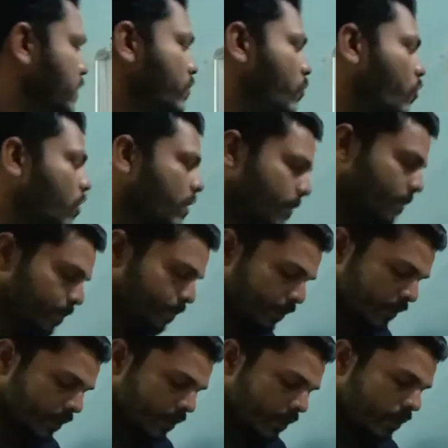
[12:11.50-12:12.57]
what,
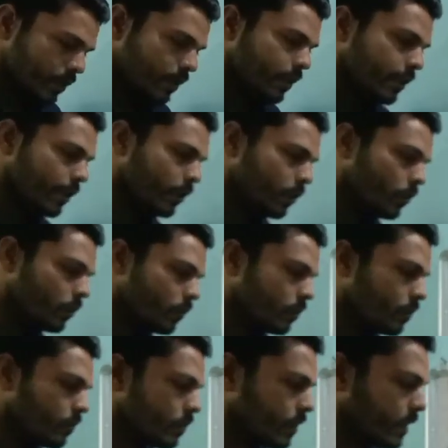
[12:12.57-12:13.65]

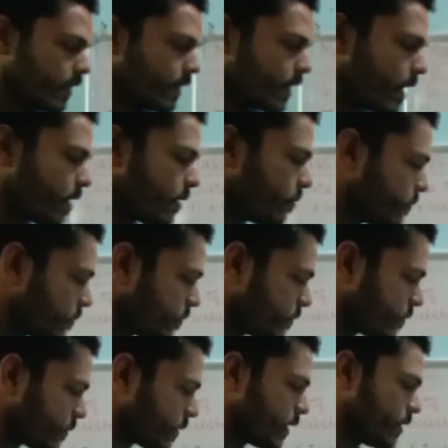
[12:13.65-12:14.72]
kilogram,
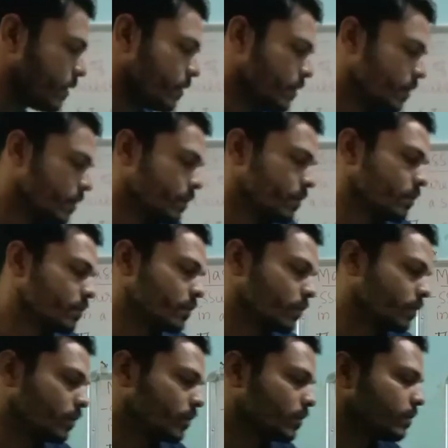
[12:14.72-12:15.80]
right?
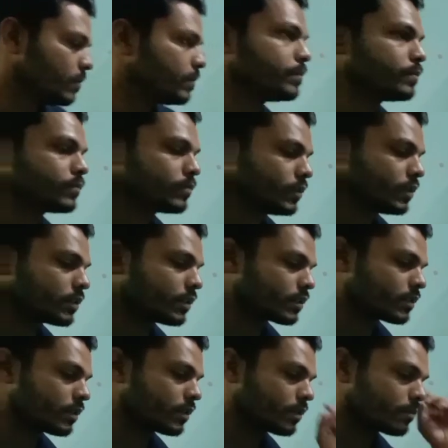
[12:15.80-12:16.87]
So this is
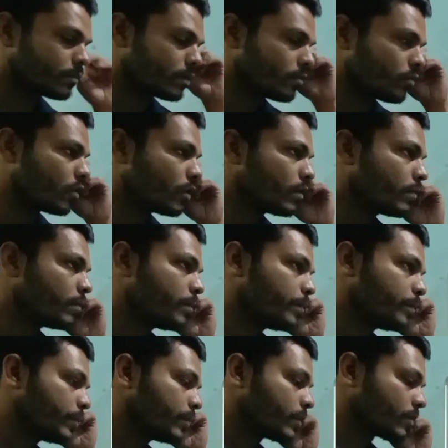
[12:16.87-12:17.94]
nothing but what,
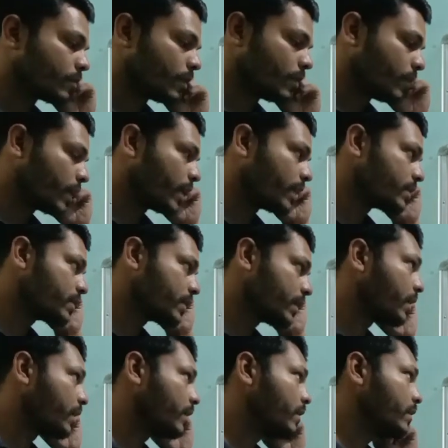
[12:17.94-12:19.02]
one we can
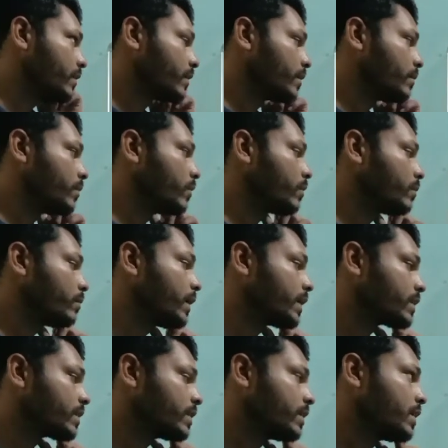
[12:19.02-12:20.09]
say about
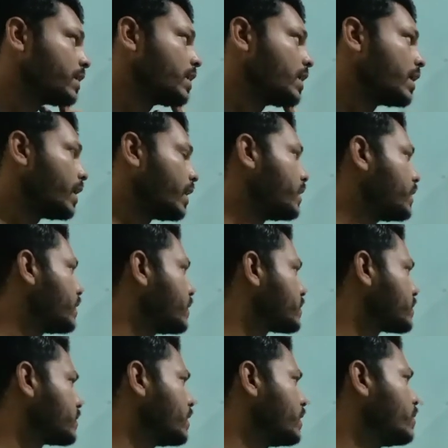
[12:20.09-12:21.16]
mass. And
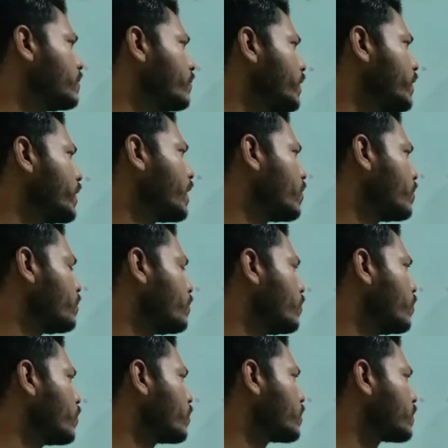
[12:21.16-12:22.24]
still we have
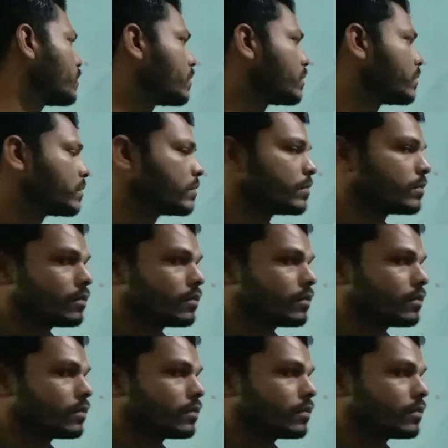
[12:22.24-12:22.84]
more